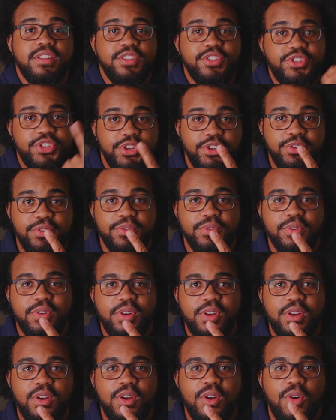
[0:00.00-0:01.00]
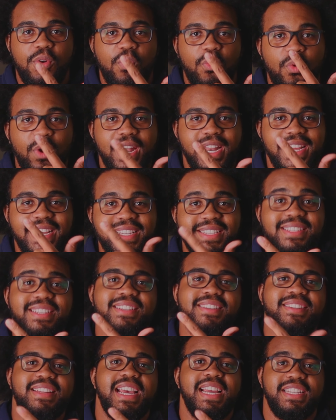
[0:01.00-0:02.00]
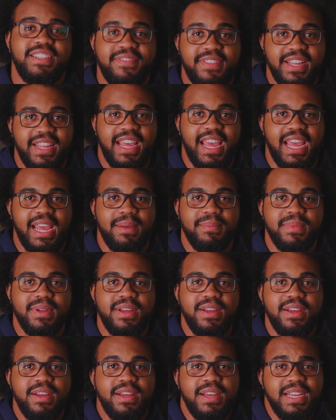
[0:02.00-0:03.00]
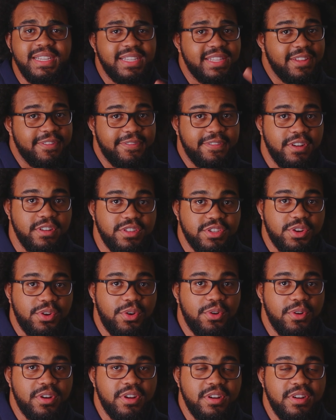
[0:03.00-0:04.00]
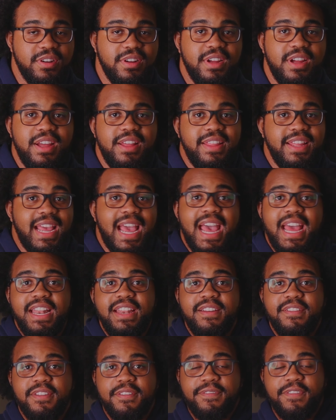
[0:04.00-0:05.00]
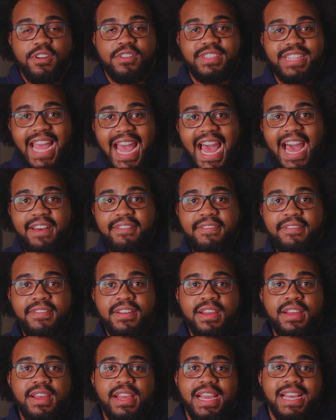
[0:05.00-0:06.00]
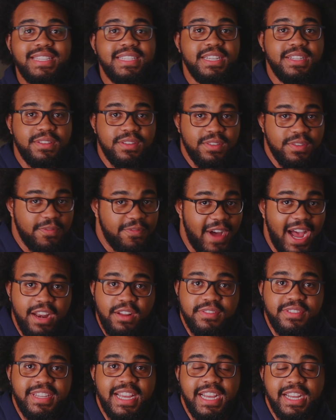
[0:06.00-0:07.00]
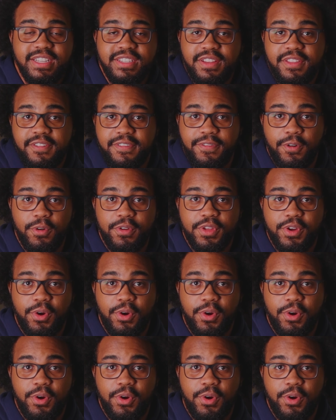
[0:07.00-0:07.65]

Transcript: Two, what is the stage of the game? Is it the first quarter, the end of the first half? Is it final seconds of the fourth